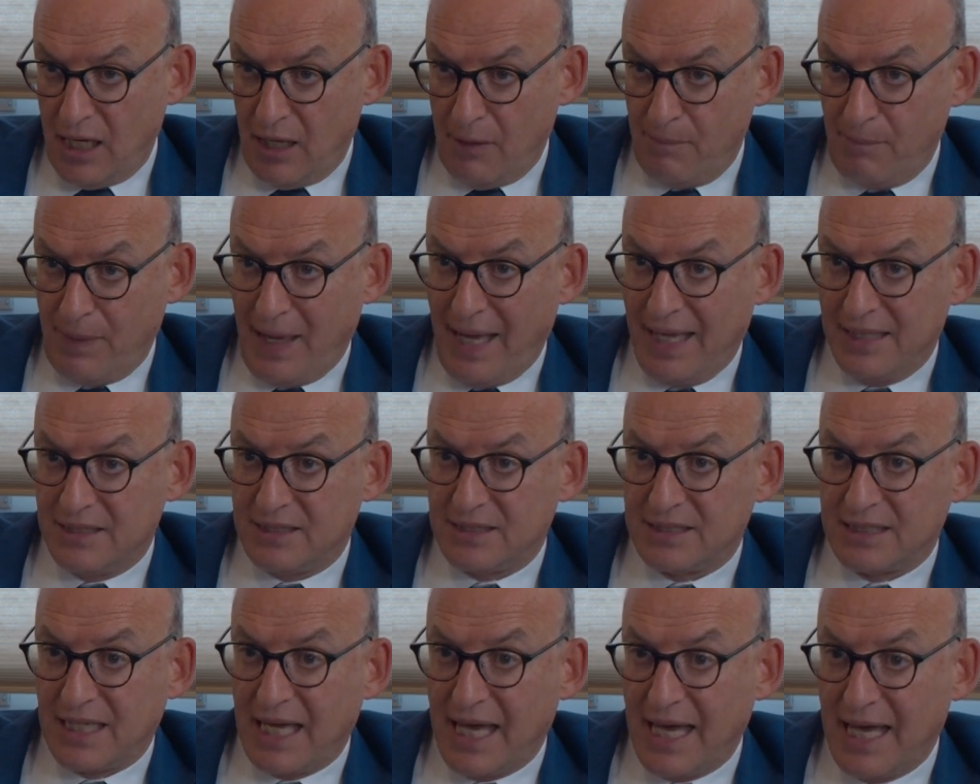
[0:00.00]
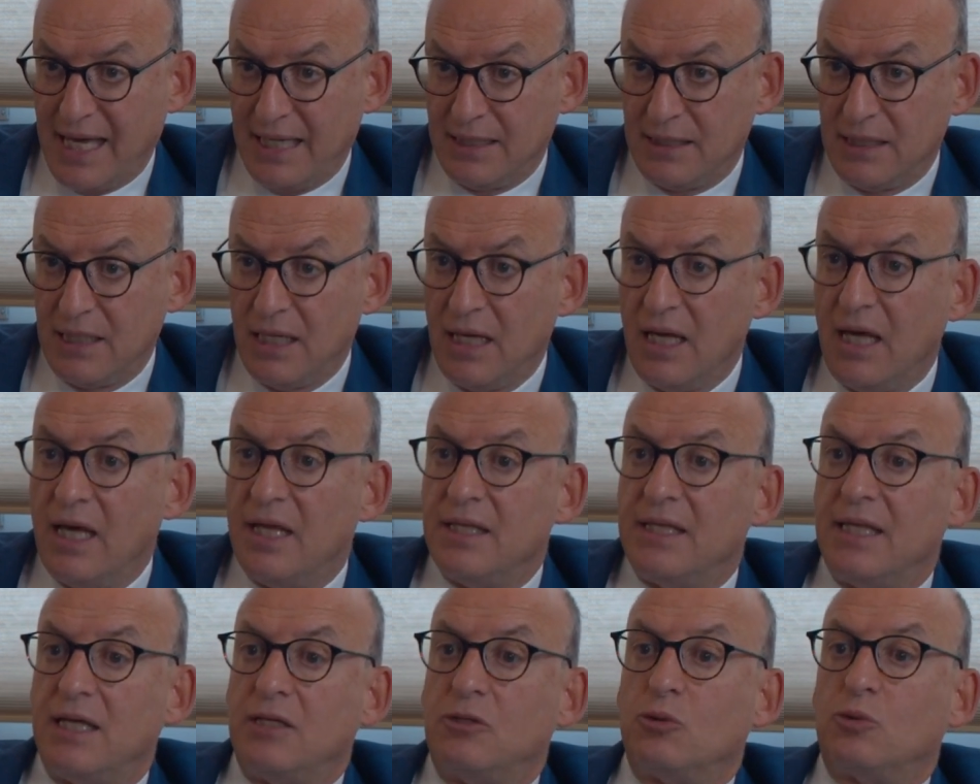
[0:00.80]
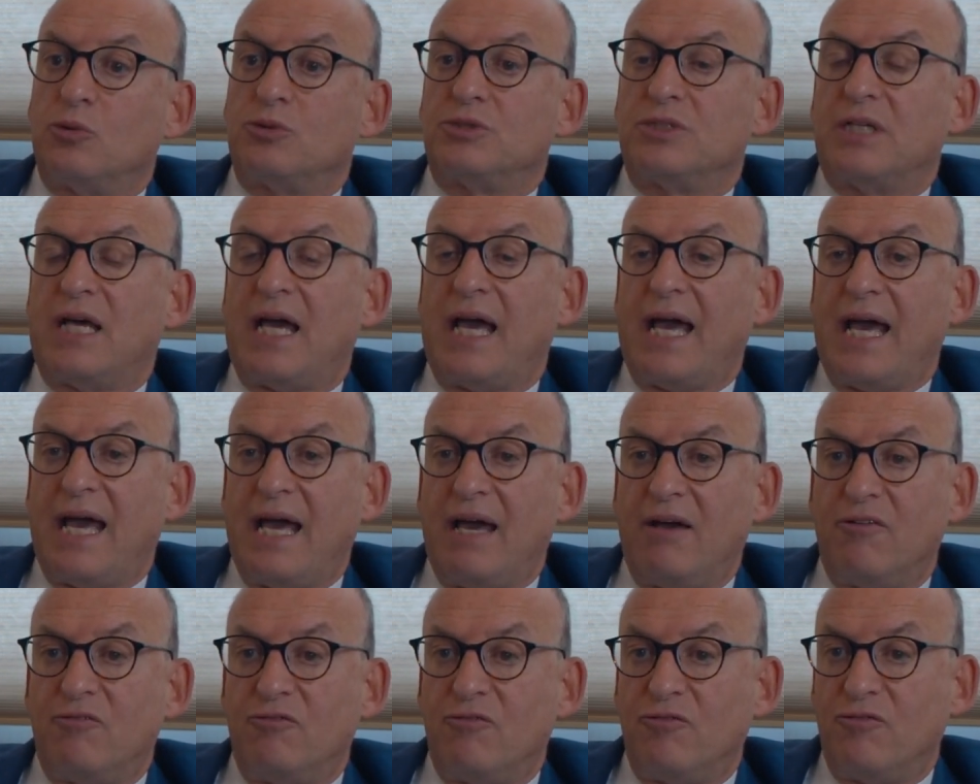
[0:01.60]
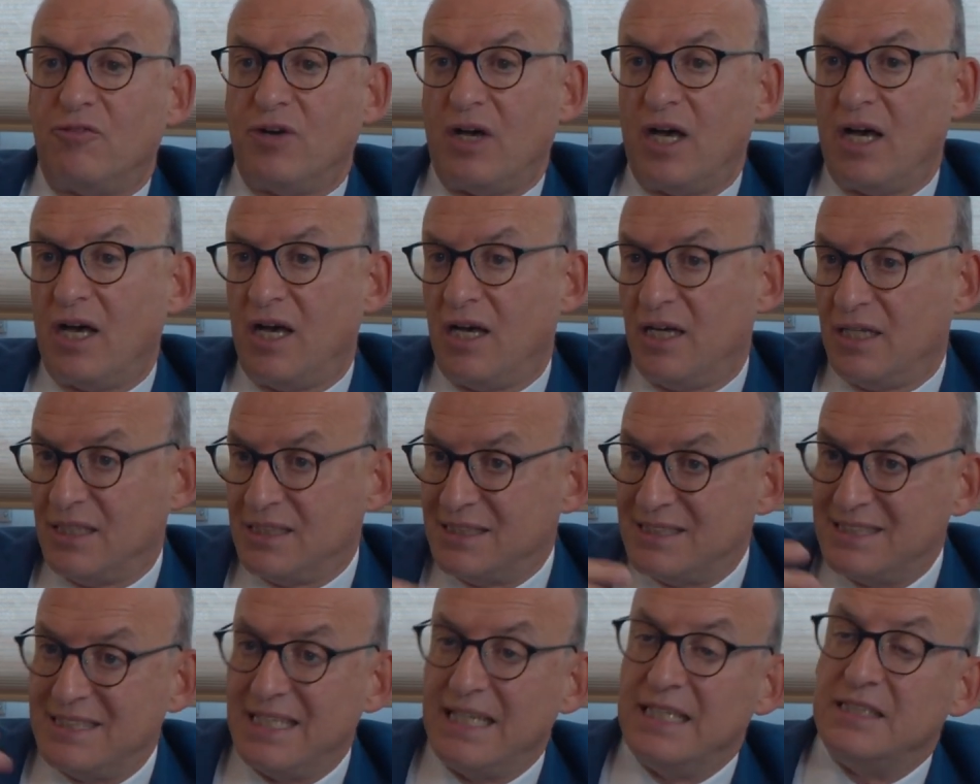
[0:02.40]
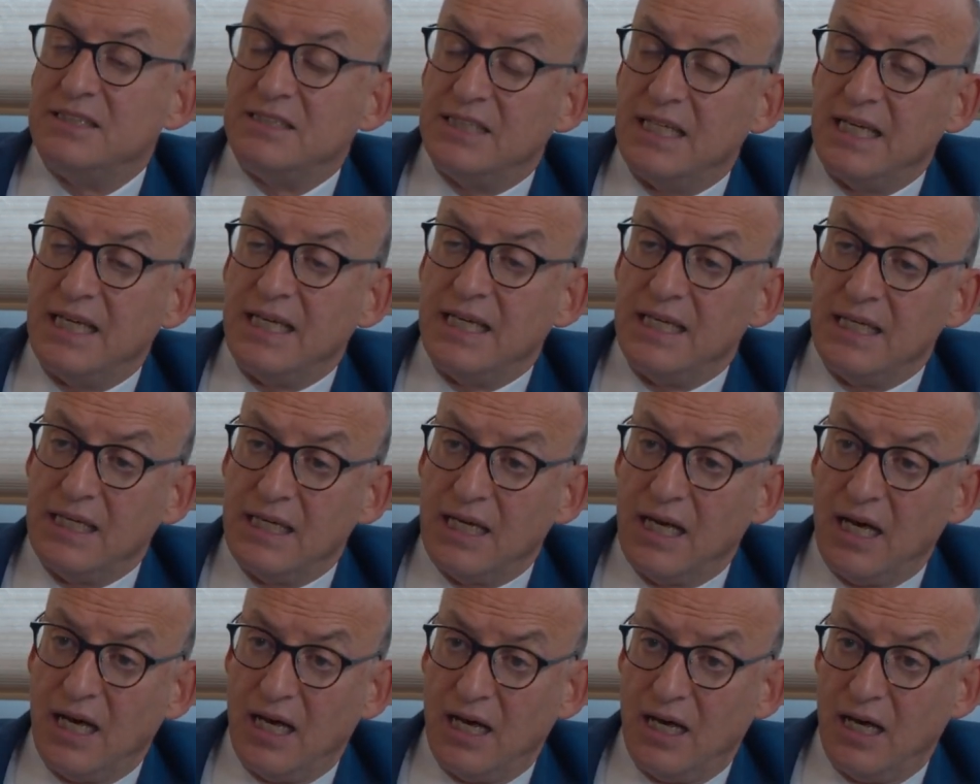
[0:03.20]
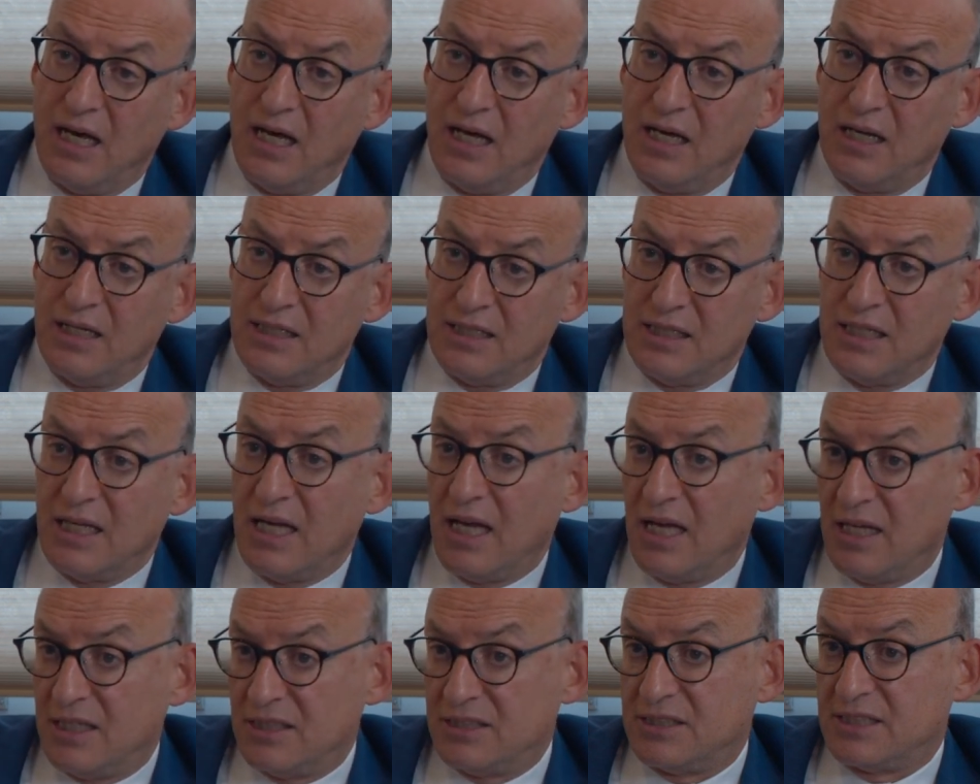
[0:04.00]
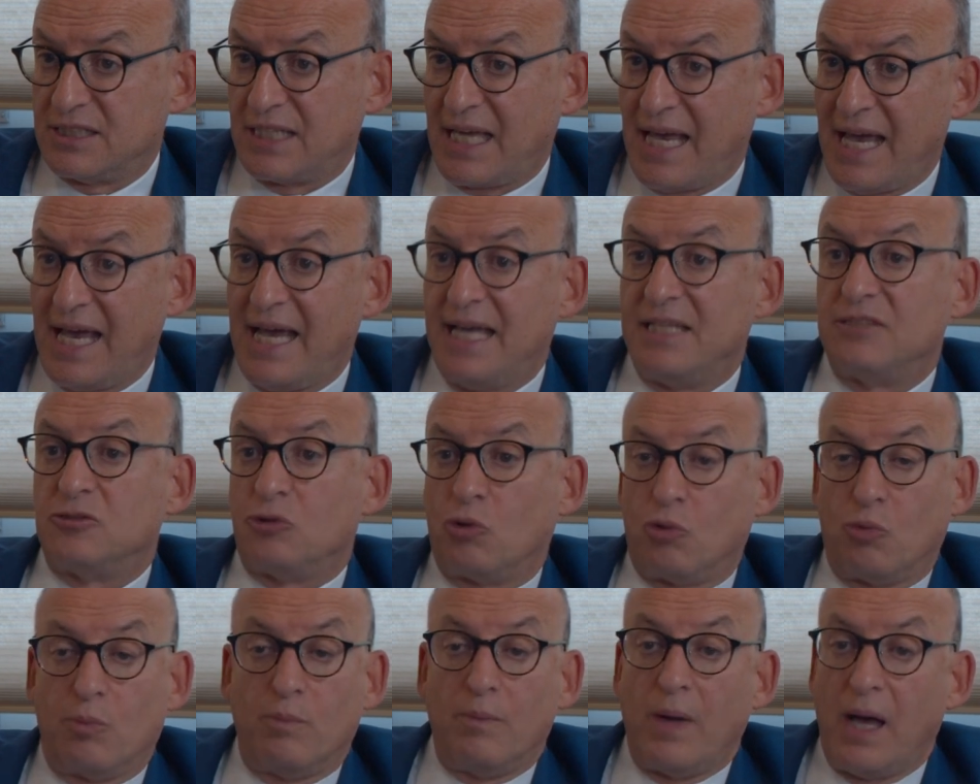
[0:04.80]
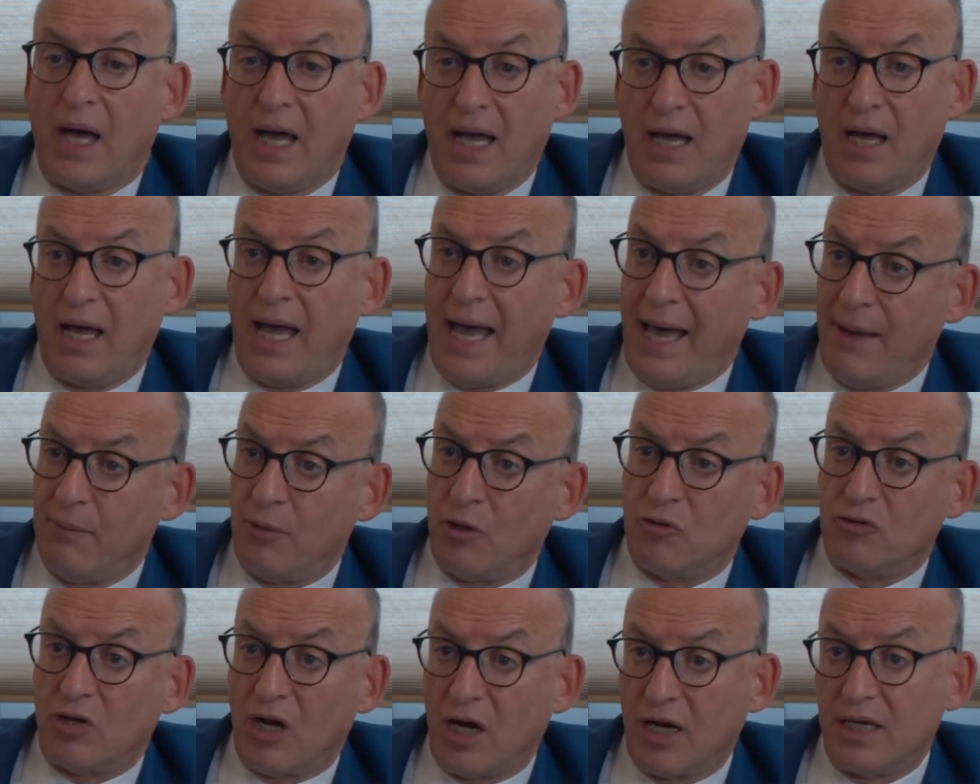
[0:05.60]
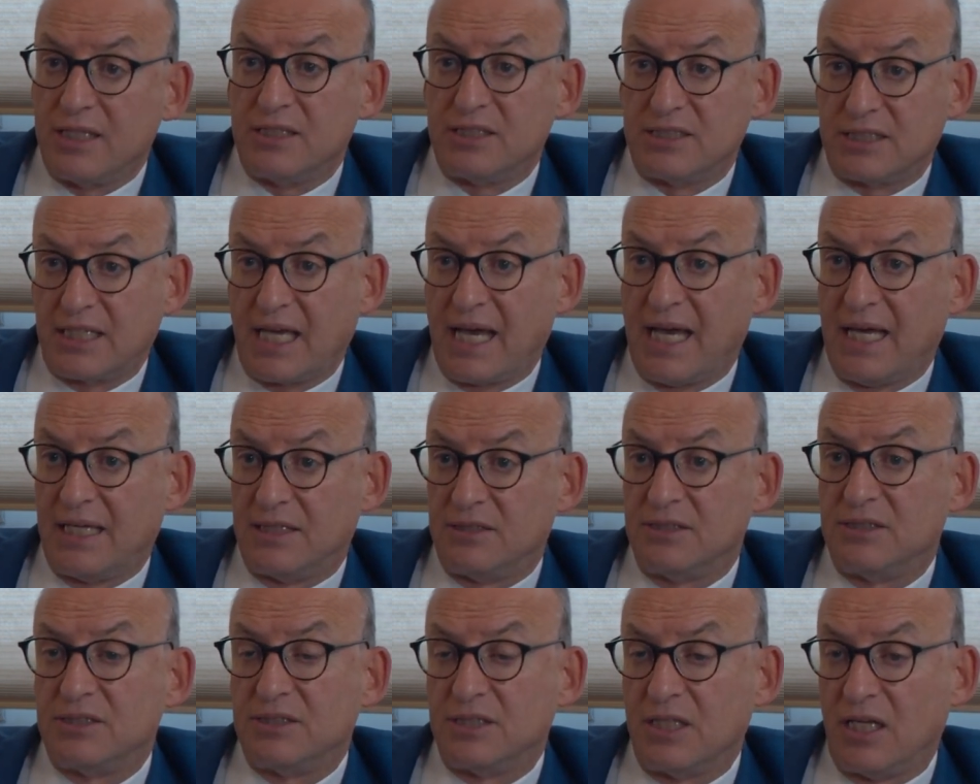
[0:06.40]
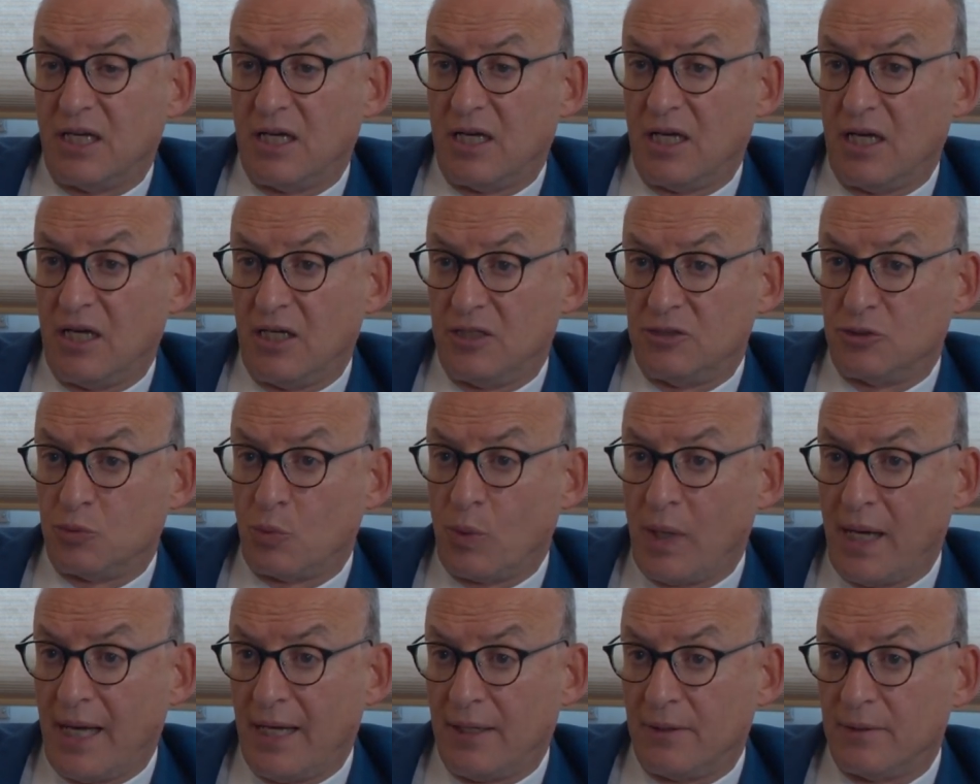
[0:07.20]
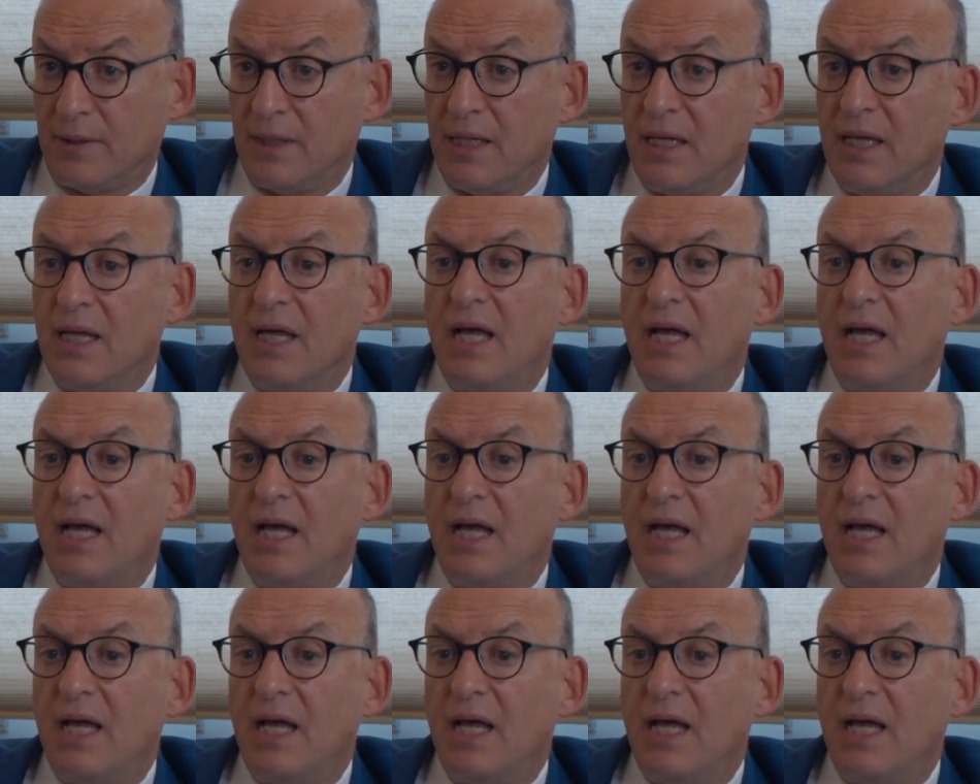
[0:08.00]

uh, PET scan They'd also have uh, CT uh, uh, scans or uh, MRI scans as well.